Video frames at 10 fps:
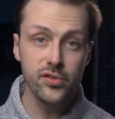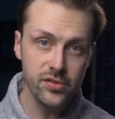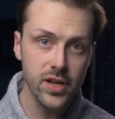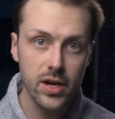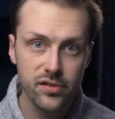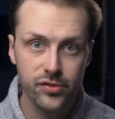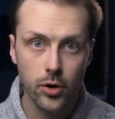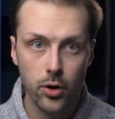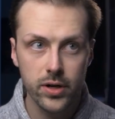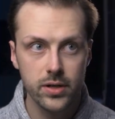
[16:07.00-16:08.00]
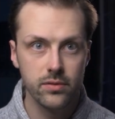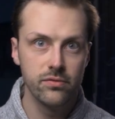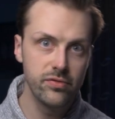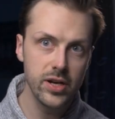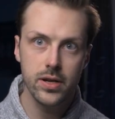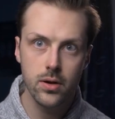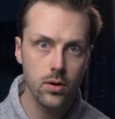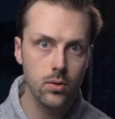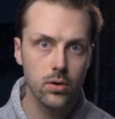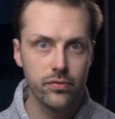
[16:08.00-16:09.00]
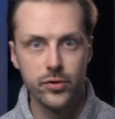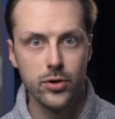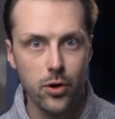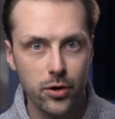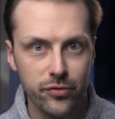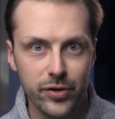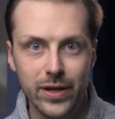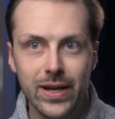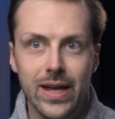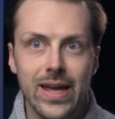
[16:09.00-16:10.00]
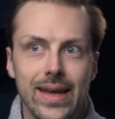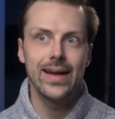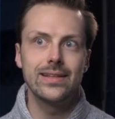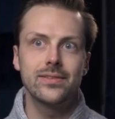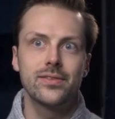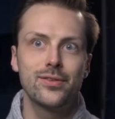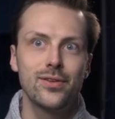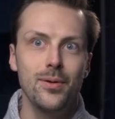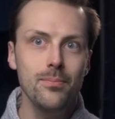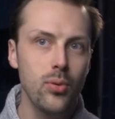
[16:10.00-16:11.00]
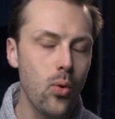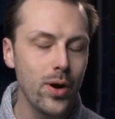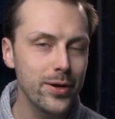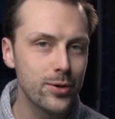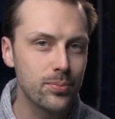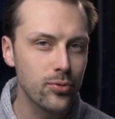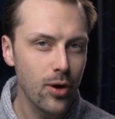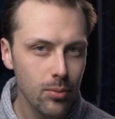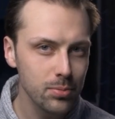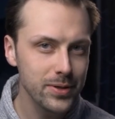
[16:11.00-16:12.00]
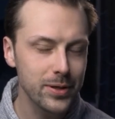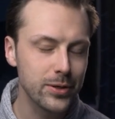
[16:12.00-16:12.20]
able to watch your video back without any of the program monitor controls in the way to distract you.